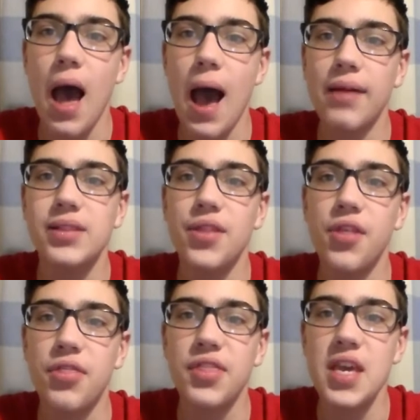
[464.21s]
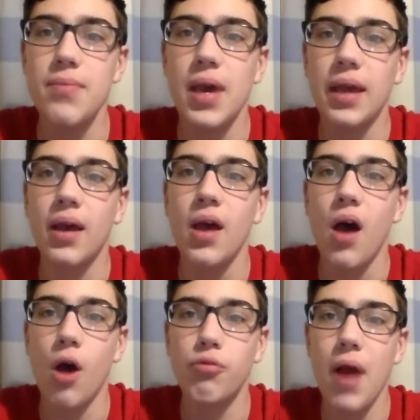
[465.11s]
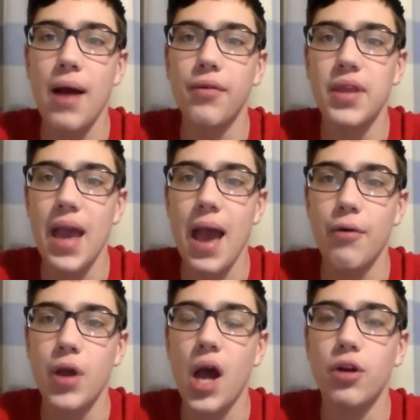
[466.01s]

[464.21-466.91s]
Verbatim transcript: and the theming around the area